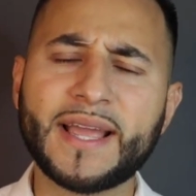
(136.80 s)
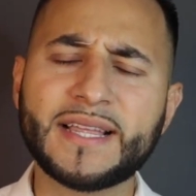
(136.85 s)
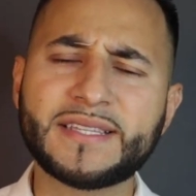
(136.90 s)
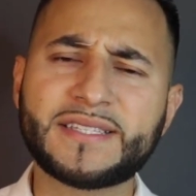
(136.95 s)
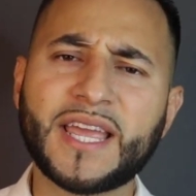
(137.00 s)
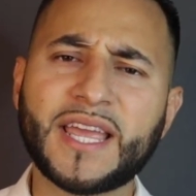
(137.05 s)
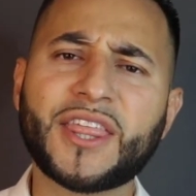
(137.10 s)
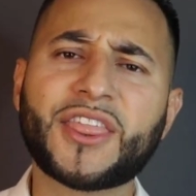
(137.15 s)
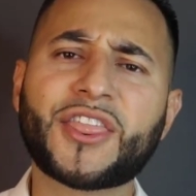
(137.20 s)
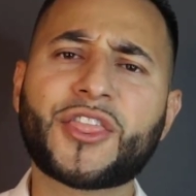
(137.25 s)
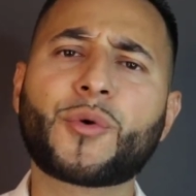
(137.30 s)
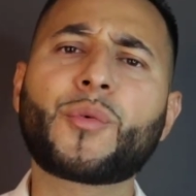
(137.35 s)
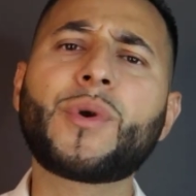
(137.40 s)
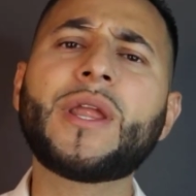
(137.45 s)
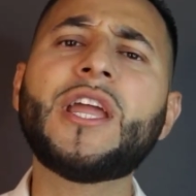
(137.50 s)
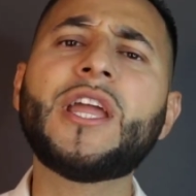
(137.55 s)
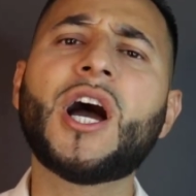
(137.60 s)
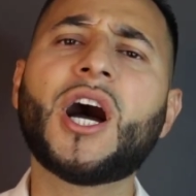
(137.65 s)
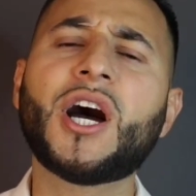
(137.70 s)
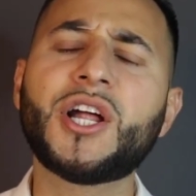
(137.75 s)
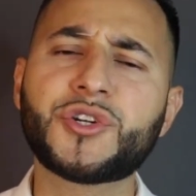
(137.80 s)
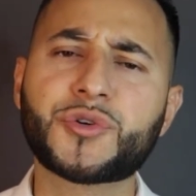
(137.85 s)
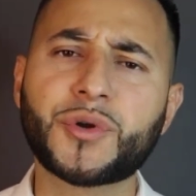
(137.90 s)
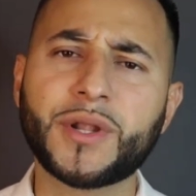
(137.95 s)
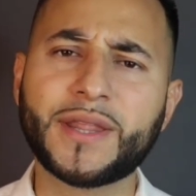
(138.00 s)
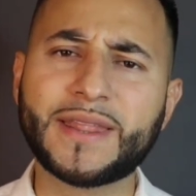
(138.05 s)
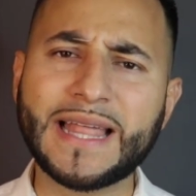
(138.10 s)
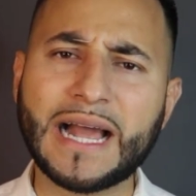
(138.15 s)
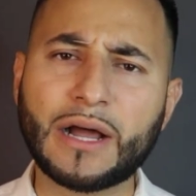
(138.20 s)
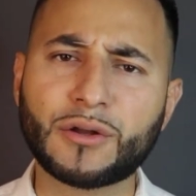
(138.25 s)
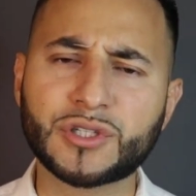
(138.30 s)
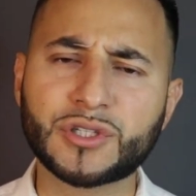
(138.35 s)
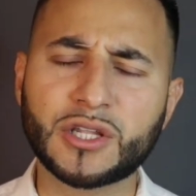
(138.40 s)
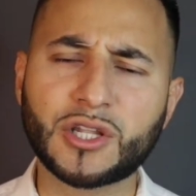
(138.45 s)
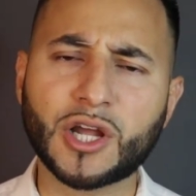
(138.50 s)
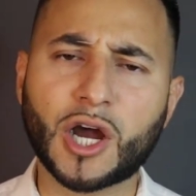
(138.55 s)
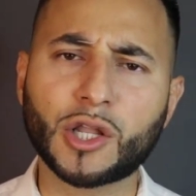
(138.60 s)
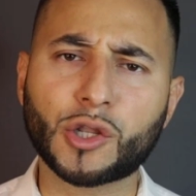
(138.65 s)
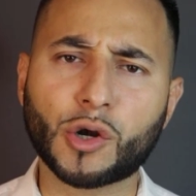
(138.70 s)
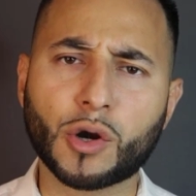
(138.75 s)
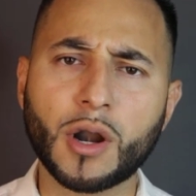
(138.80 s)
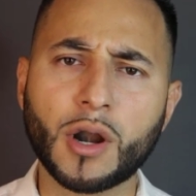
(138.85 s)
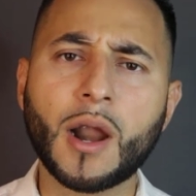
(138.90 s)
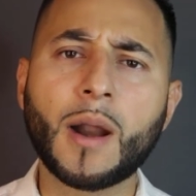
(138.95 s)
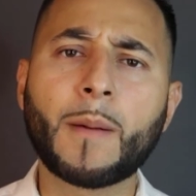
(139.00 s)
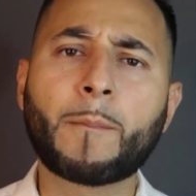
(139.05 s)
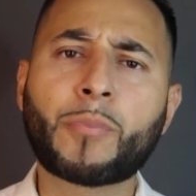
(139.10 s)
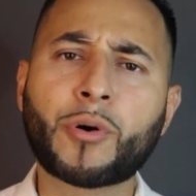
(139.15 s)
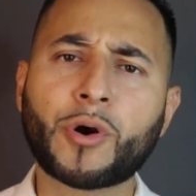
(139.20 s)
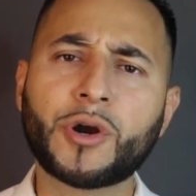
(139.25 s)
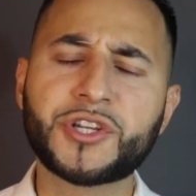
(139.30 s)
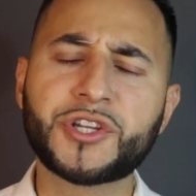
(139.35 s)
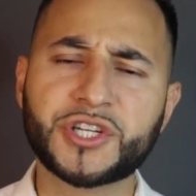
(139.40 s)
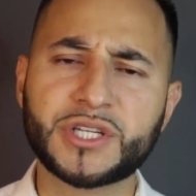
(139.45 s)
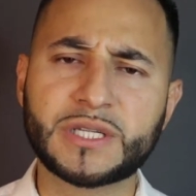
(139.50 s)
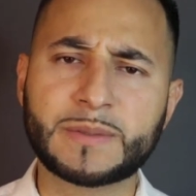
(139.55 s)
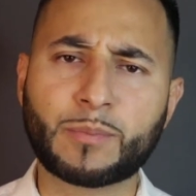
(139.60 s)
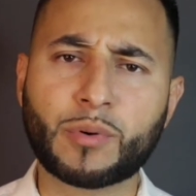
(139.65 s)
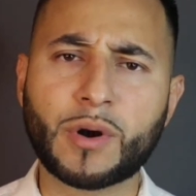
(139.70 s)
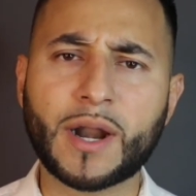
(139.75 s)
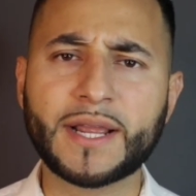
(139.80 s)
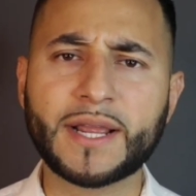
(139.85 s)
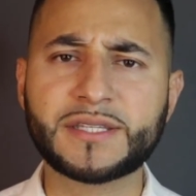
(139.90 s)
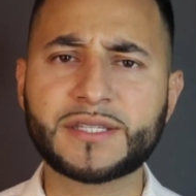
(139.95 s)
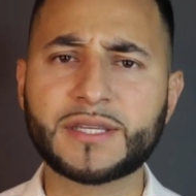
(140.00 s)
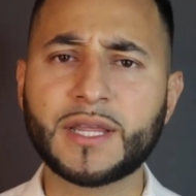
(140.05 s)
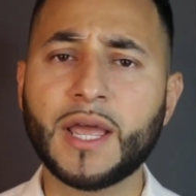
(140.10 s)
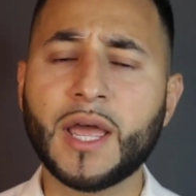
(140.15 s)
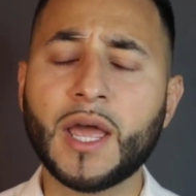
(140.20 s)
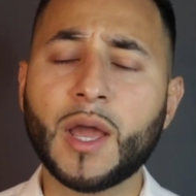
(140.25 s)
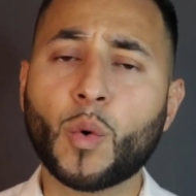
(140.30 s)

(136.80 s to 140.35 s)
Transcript: is a $300,000 purchase price,